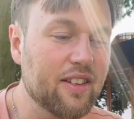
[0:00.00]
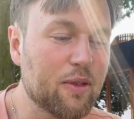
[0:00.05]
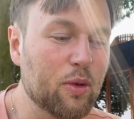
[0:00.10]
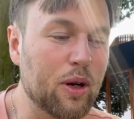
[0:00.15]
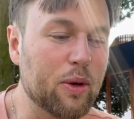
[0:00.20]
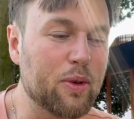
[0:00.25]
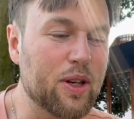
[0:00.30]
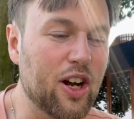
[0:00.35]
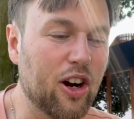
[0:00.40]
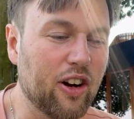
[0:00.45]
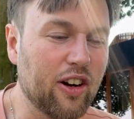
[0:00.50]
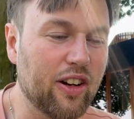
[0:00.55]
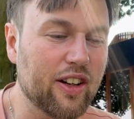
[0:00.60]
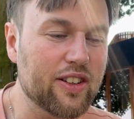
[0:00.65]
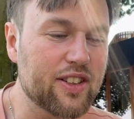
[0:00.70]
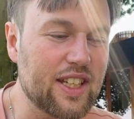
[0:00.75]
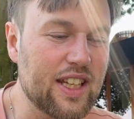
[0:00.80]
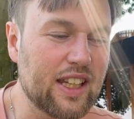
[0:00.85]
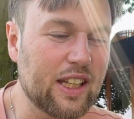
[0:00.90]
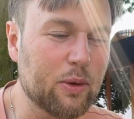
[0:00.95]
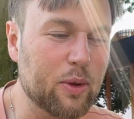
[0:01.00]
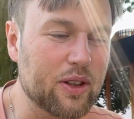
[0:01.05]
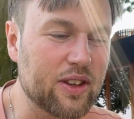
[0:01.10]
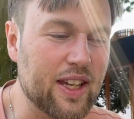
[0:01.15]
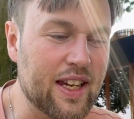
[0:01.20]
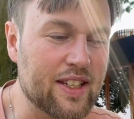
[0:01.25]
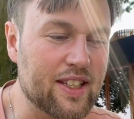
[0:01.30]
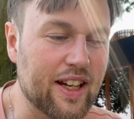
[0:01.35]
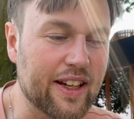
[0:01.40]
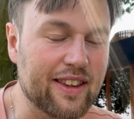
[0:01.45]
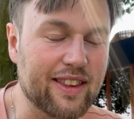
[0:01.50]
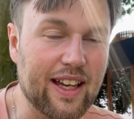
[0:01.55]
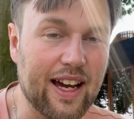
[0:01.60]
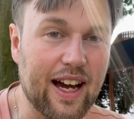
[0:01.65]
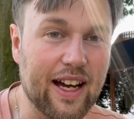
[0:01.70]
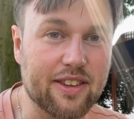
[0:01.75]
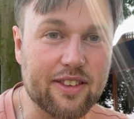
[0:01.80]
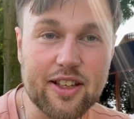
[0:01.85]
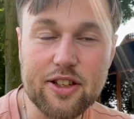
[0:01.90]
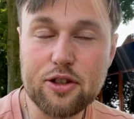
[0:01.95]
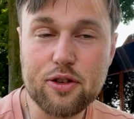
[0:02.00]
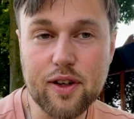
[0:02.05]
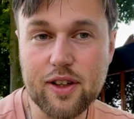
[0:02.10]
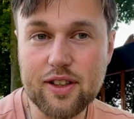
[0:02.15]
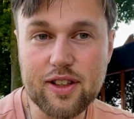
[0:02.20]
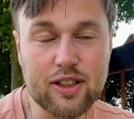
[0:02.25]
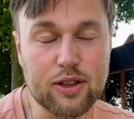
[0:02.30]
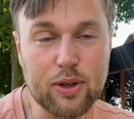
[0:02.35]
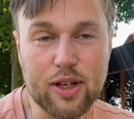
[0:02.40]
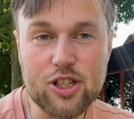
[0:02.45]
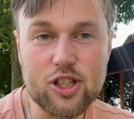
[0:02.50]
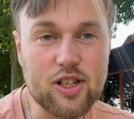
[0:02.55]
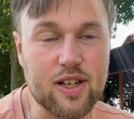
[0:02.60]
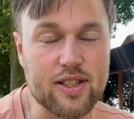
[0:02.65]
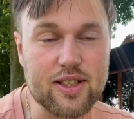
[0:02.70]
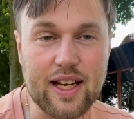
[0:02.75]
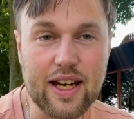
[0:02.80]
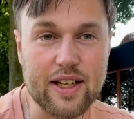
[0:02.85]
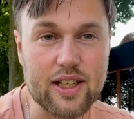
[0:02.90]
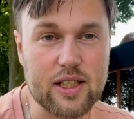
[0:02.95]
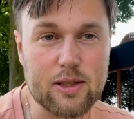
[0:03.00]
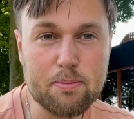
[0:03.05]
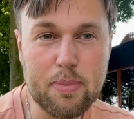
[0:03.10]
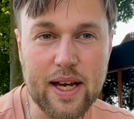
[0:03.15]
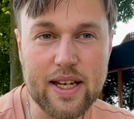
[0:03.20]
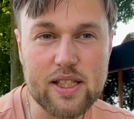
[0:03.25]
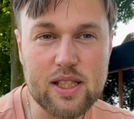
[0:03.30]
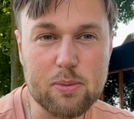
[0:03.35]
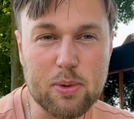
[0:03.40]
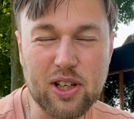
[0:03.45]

When we are dealing with things like that, introverted intuition is at its best,